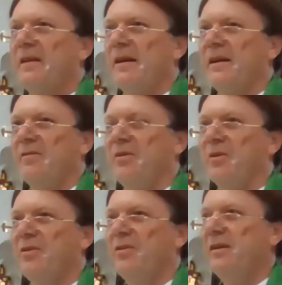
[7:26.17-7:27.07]
And of
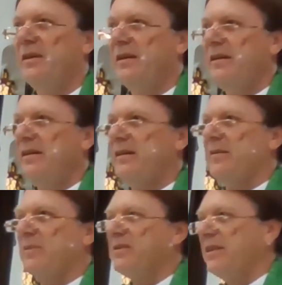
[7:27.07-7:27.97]
course, the
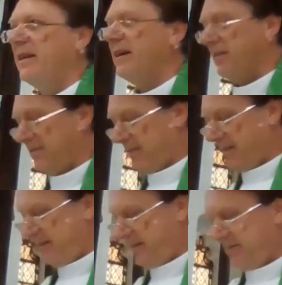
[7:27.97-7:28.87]
ambassador laughed.
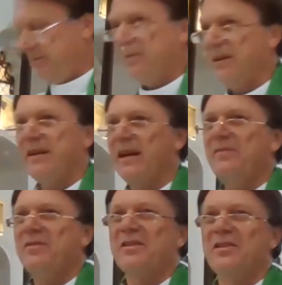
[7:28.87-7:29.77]
We don't
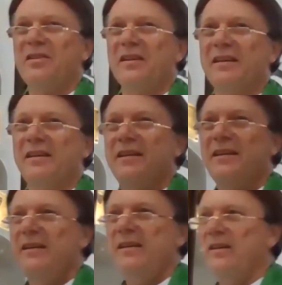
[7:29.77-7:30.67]
have such a thing.
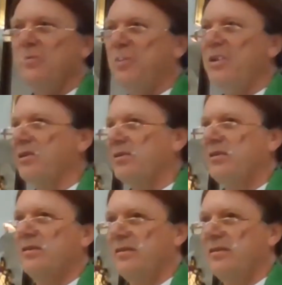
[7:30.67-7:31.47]
It works.